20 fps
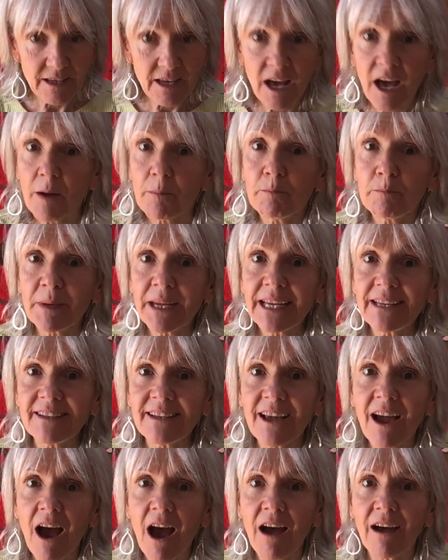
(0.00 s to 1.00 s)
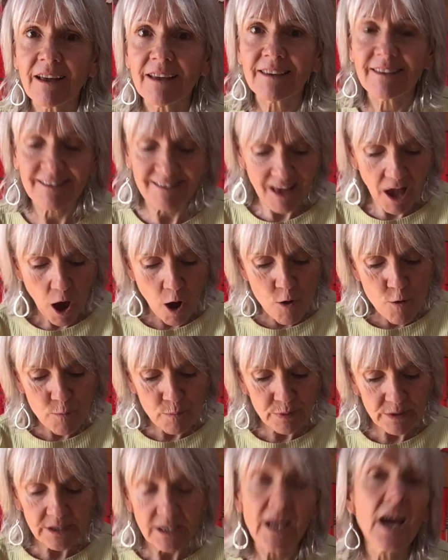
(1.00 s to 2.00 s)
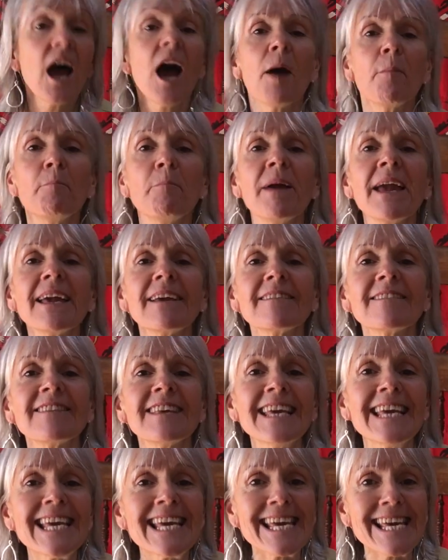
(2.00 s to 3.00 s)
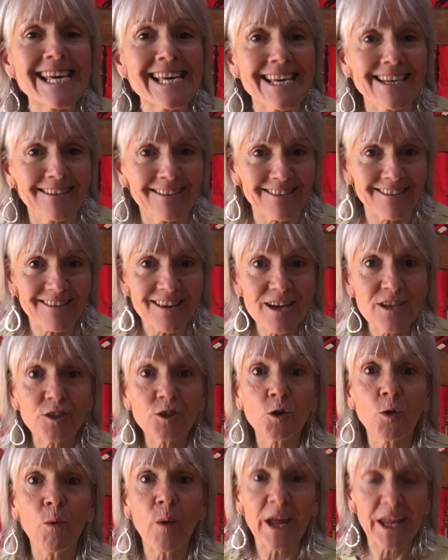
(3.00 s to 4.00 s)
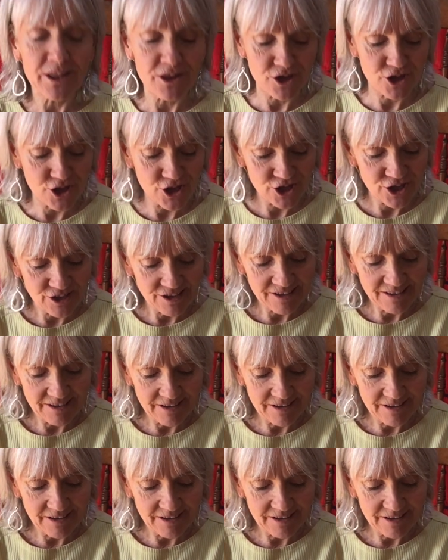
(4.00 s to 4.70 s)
Her beady eyes open, her pixie ears twitch.